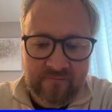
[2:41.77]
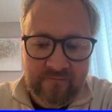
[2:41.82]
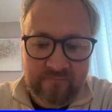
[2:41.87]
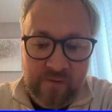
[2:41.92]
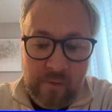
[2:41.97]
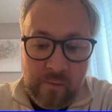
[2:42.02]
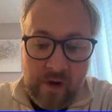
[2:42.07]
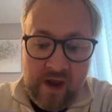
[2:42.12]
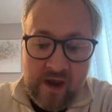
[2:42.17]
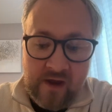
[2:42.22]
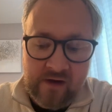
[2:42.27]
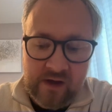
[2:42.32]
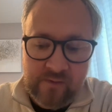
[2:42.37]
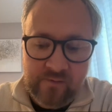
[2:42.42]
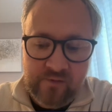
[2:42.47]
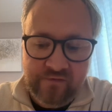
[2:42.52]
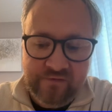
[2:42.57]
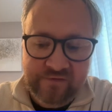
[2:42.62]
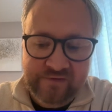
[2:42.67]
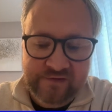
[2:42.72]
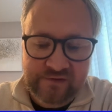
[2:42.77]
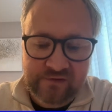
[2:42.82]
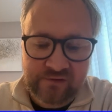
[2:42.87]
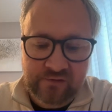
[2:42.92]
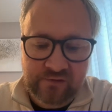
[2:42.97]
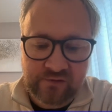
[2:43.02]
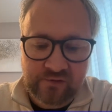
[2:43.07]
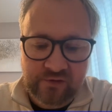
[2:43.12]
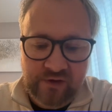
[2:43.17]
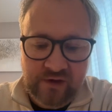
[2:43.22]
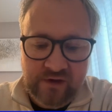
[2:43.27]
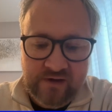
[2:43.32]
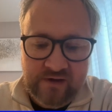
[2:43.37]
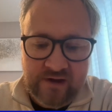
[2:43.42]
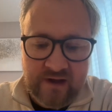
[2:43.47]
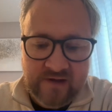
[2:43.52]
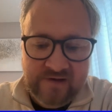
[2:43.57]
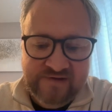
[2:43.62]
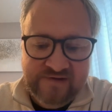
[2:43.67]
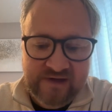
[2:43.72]
they were able to
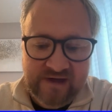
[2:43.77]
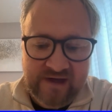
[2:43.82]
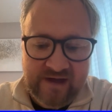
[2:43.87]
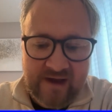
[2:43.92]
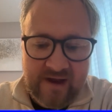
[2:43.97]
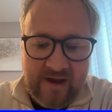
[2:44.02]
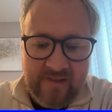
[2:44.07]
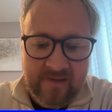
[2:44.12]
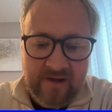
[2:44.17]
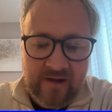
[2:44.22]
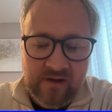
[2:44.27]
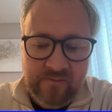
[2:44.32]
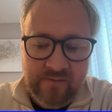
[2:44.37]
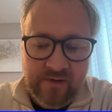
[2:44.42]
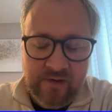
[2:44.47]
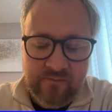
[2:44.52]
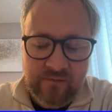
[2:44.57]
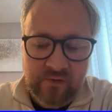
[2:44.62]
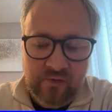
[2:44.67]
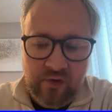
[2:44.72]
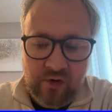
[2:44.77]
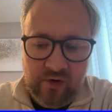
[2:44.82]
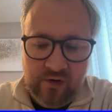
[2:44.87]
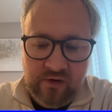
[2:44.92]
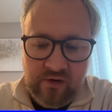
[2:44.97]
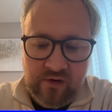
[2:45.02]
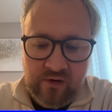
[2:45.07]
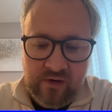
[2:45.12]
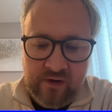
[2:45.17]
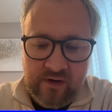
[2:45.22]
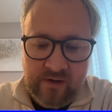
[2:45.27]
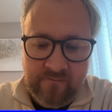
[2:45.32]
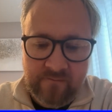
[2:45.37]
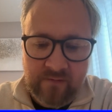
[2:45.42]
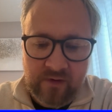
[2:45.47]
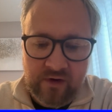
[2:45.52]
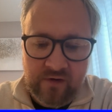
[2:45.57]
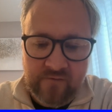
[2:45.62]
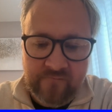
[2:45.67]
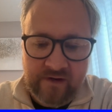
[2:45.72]
instigate a little bit more
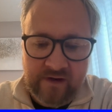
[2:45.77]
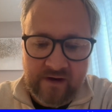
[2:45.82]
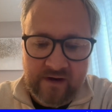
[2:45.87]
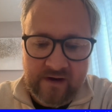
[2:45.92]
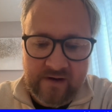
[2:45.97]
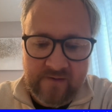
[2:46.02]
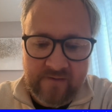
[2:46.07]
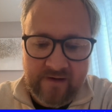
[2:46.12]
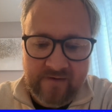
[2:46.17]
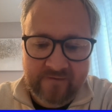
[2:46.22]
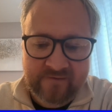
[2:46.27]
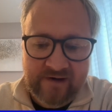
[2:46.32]
of a